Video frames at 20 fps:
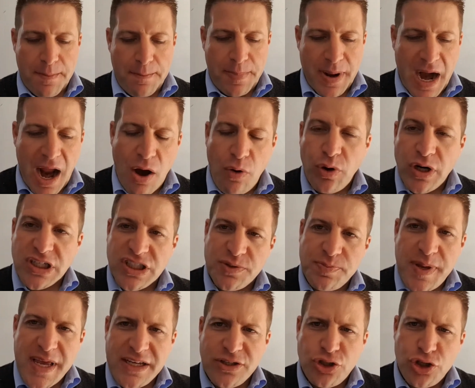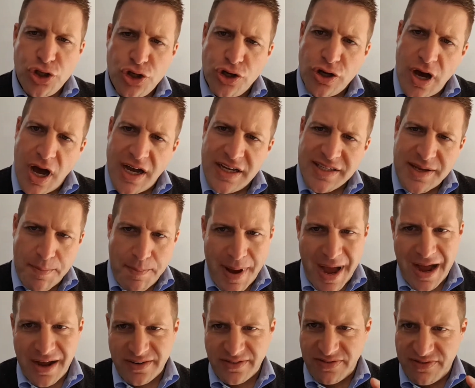But I want to speak to you guys
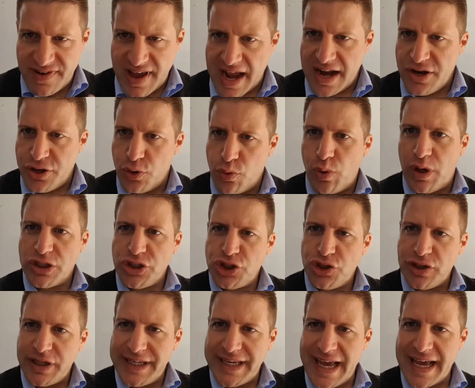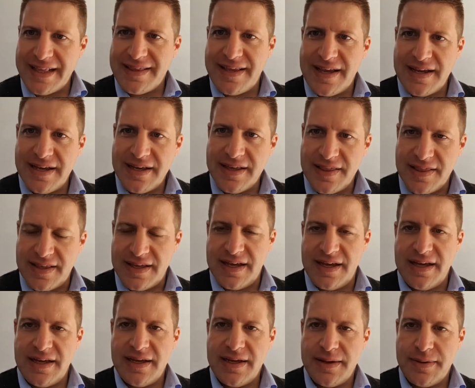about value once you get
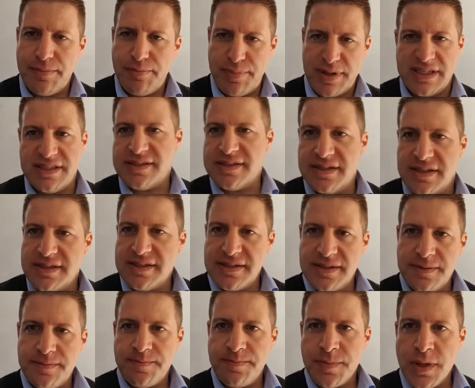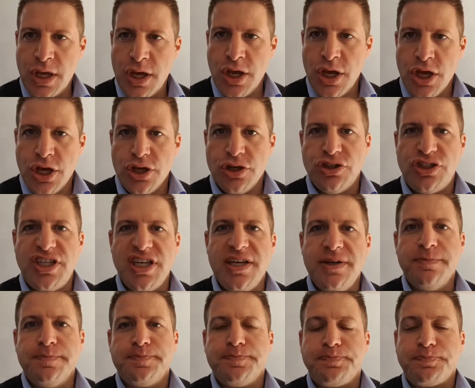the business. You
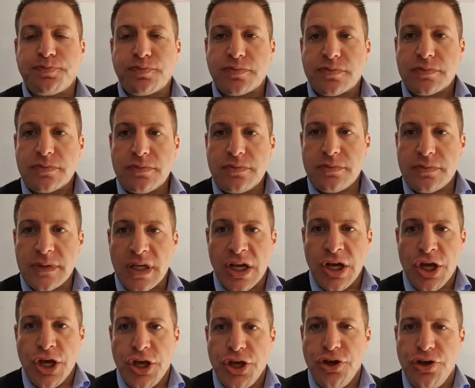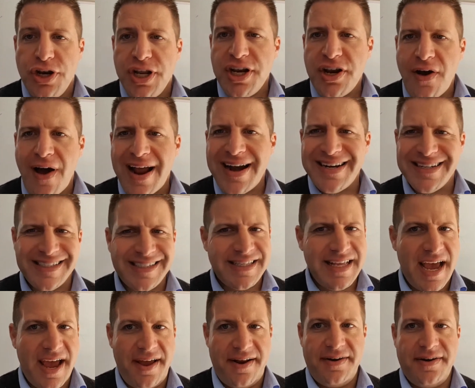see, you need to
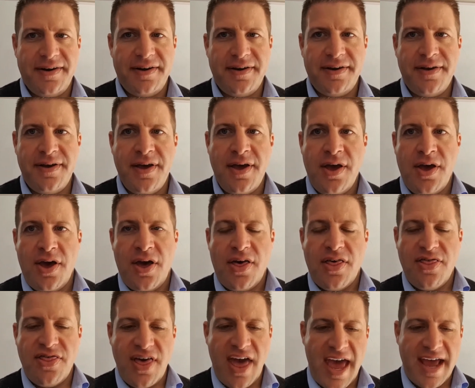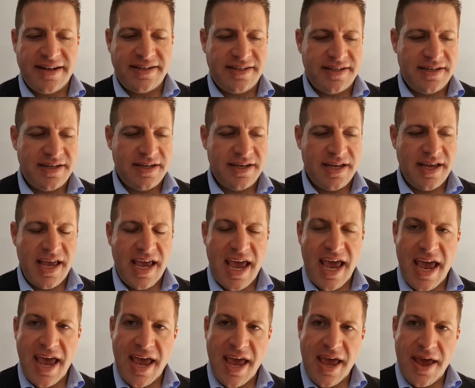understand that
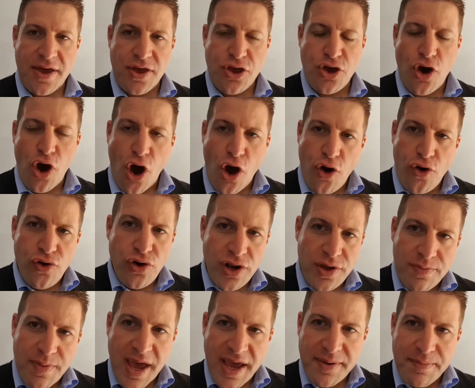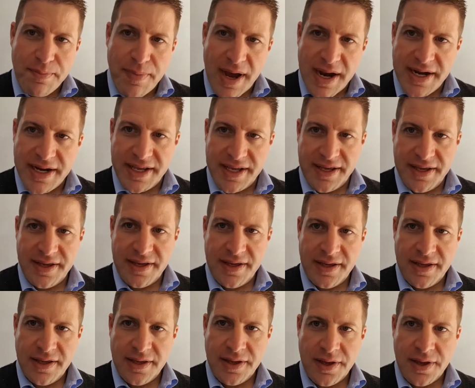you only make money
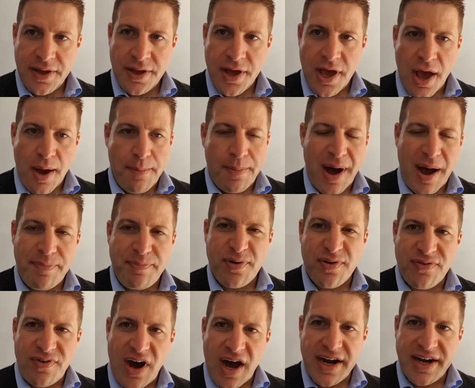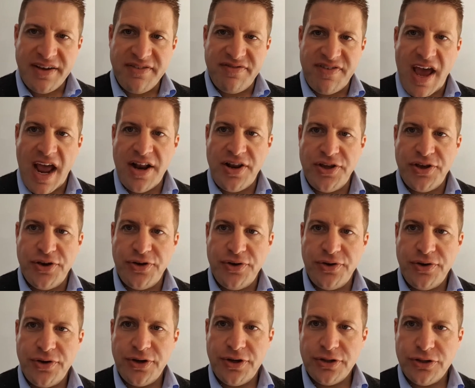by providing
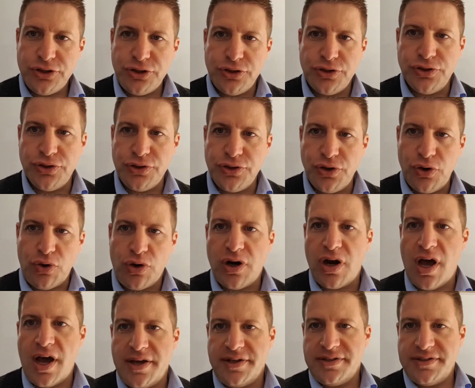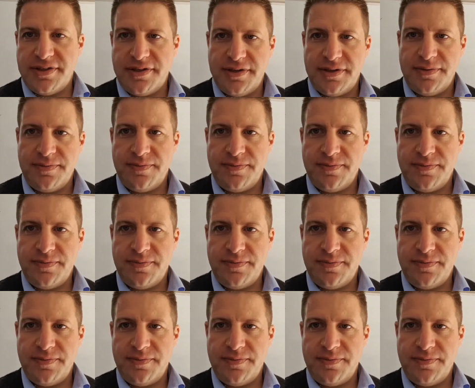value to your client.